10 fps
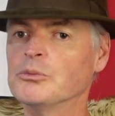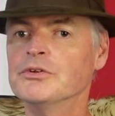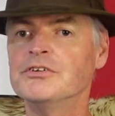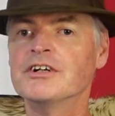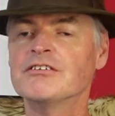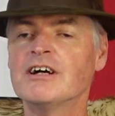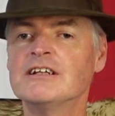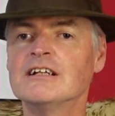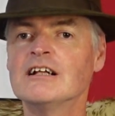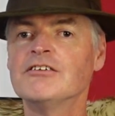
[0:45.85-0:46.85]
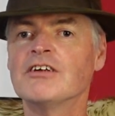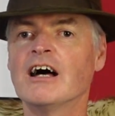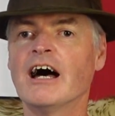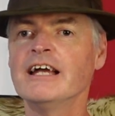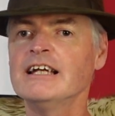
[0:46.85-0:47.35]
wandering around Lidl's,
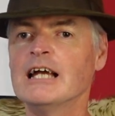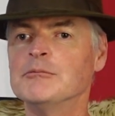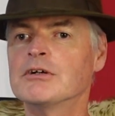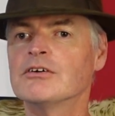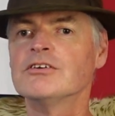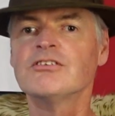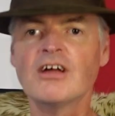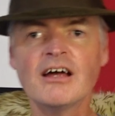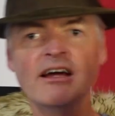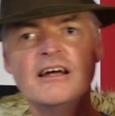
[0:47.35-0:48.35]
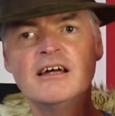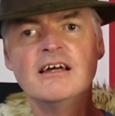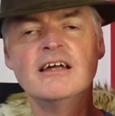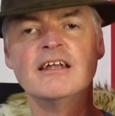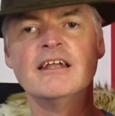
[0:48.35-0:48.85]
I came across
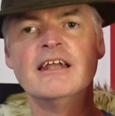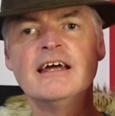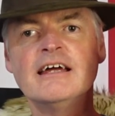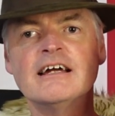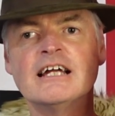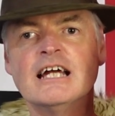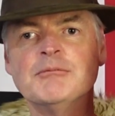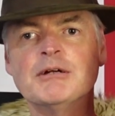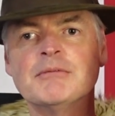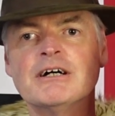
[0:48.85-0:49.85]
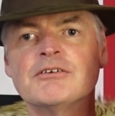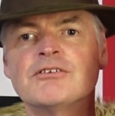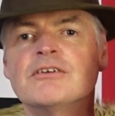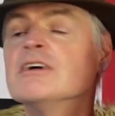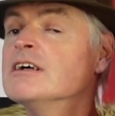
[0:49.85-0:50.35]
their gaming
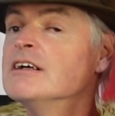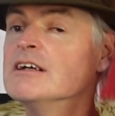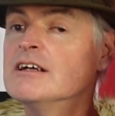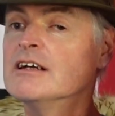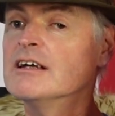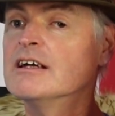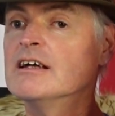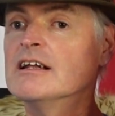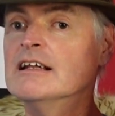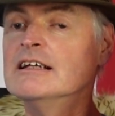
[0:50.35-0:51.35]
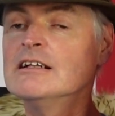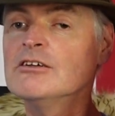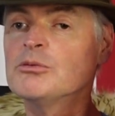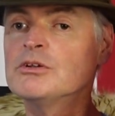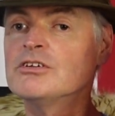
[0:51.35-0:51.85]
mouse.
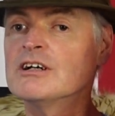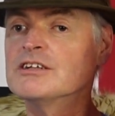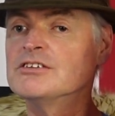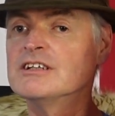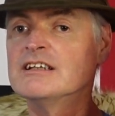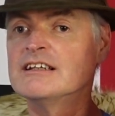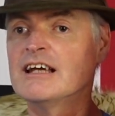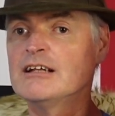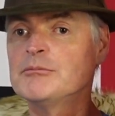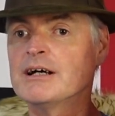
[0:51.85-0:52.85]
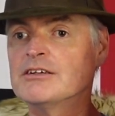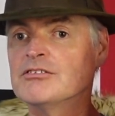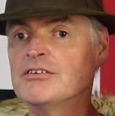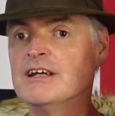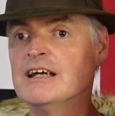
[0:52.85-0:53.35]
Lidl's were charging £10
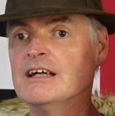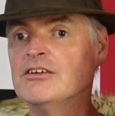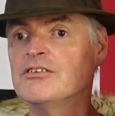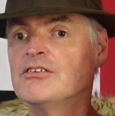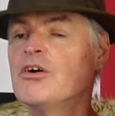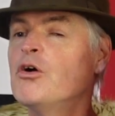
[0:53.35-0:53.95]
for theirs,